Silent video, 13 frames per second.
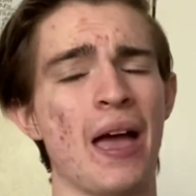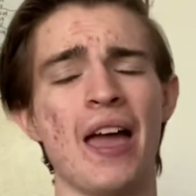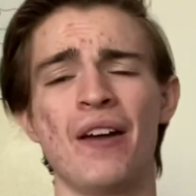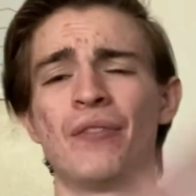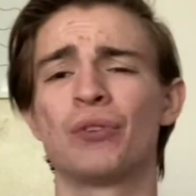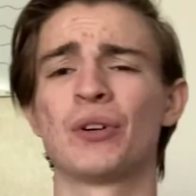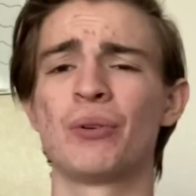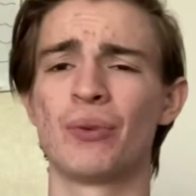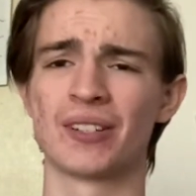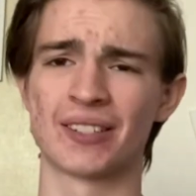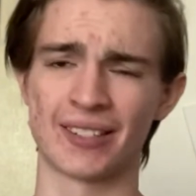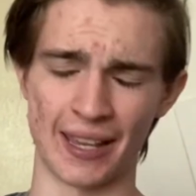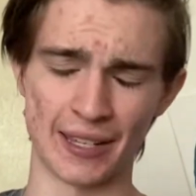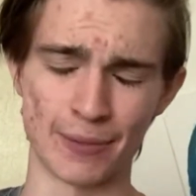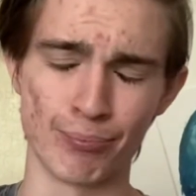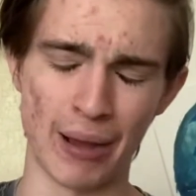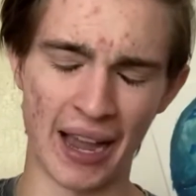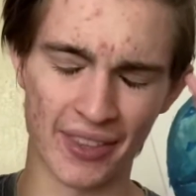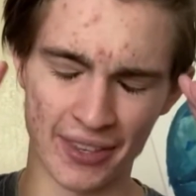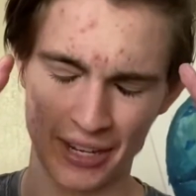Everyone says
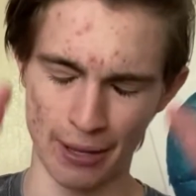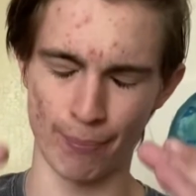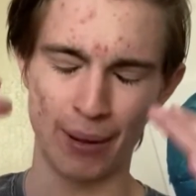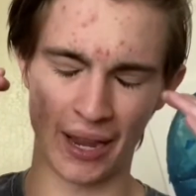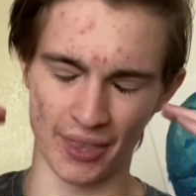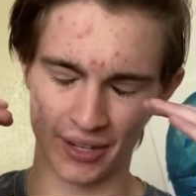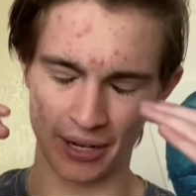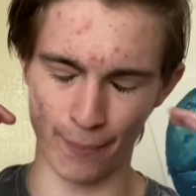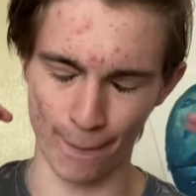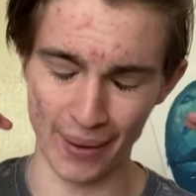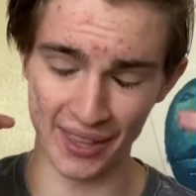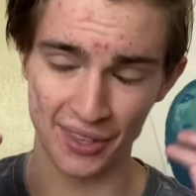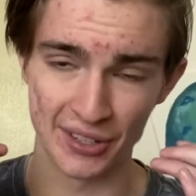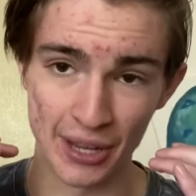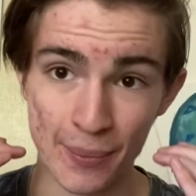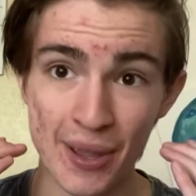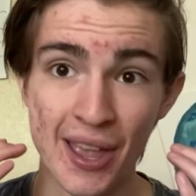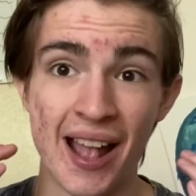buy the dip, buy the dip, buy the dip.